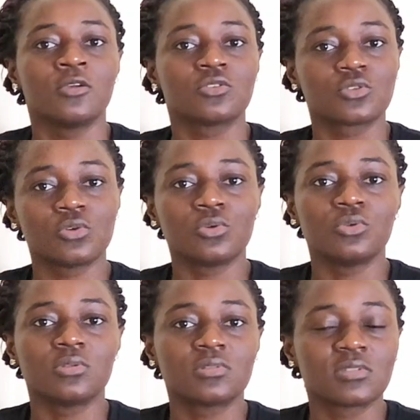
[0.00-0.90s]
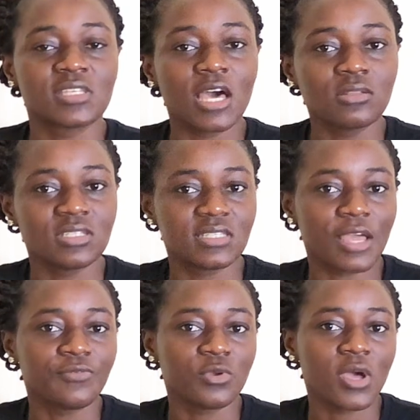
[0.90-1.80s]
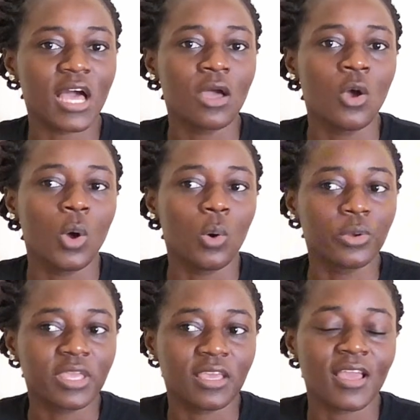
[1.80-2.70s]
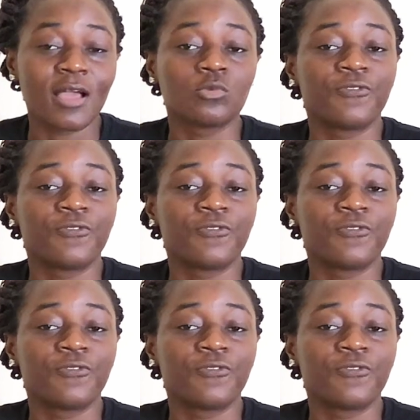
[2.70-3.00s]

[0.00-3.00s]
So you tell the interviewer, okay,